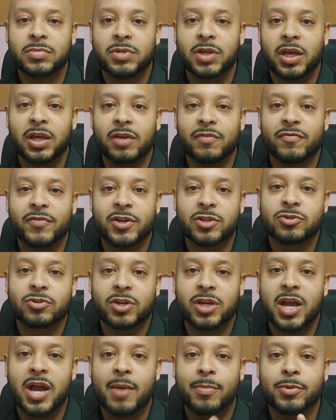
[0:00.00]
venture
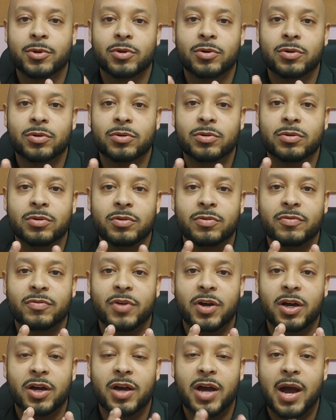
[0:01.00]
capital
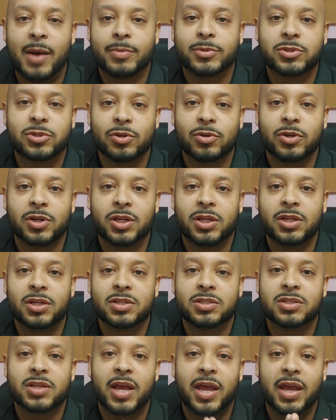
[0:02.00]
uh,
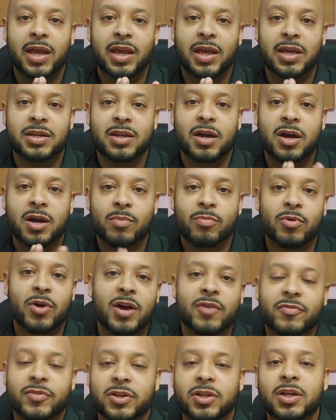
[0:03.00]
opportunities, and
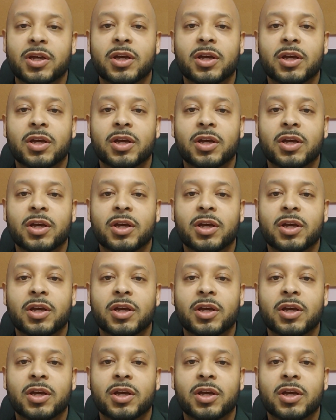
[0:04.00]
nonprofit